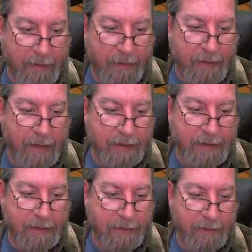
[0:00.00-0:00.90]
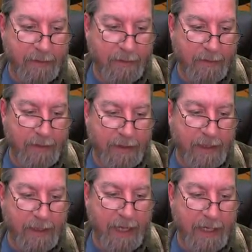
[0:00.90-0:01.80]
that's that's
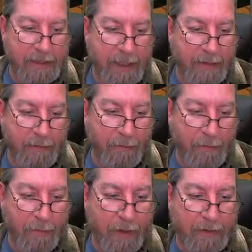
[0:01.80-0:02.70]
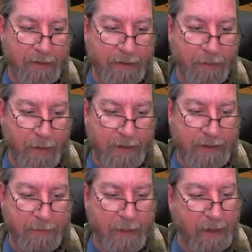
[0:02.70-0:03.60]
like asking what does red
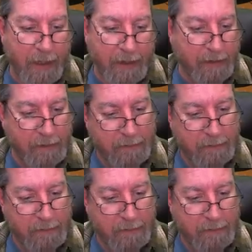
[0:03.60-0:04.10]
smell like?